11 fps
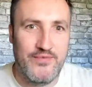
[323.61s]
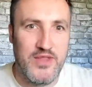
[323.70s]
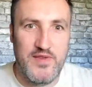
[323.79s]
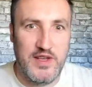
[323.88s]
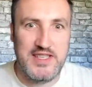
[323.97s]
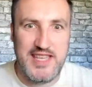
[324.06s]

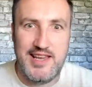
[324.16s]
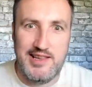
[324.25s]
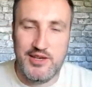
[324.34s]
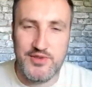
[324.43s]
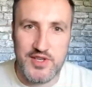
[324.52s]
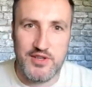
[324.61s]
Phil Taylor
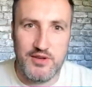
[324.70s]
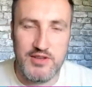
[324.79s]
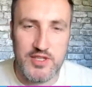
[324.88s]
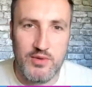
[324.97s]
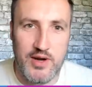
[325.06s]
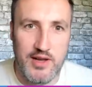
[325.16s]
used to do this
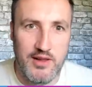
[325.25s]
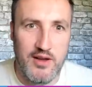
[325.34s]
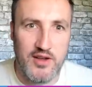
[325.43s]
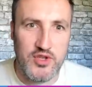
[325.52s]
quite a lot.